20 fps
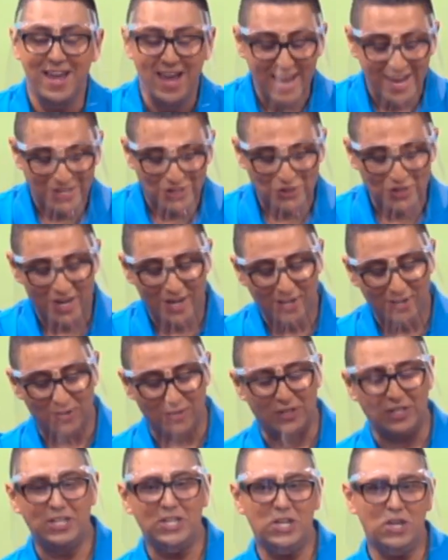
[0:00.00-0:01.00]
Charlotte,
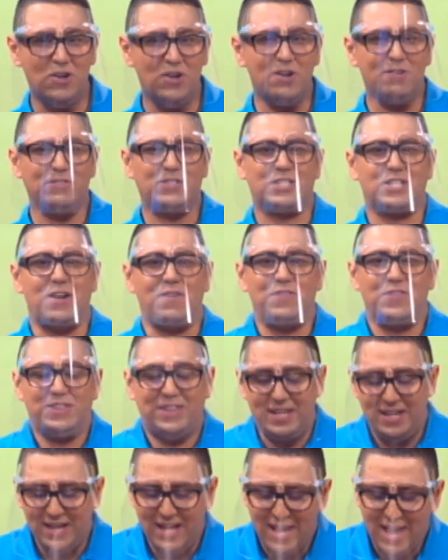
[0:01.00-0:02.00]
you know
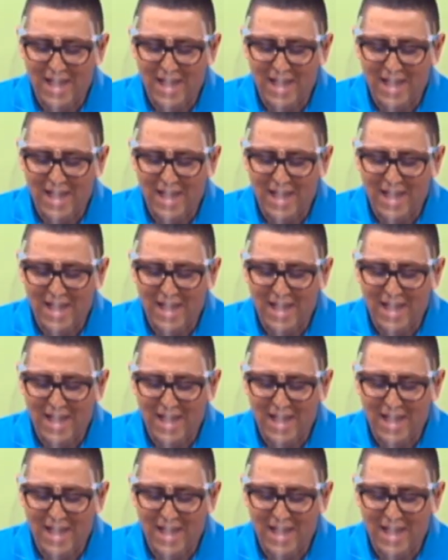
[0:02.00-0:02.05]
something?